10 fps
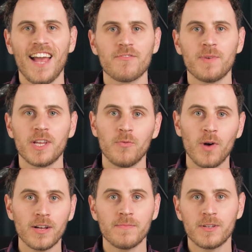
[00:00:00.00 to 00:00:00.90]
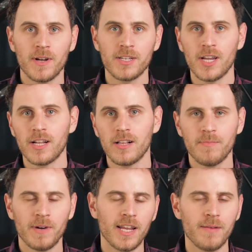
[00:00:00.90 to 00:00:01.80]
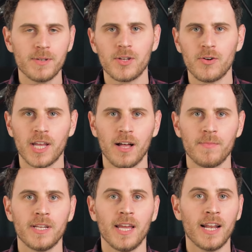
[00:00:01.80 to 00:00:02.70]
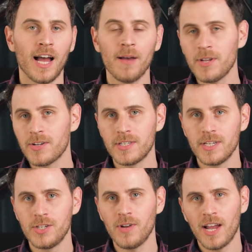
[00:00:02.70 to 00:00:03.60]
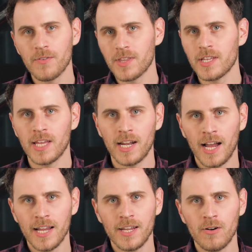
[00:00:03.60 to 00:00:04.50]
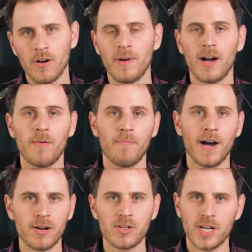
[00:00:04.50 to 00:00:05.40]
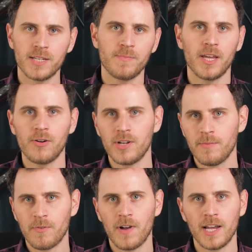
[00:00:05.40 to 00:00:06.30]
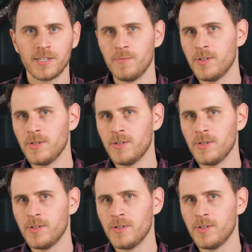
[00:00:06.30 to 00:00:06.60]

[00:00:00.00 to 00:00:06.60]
Hey everybody, welcome to my channel. My name is Noah Kellman and I'm here to teach you everything that I know about modern jazz piano and improvised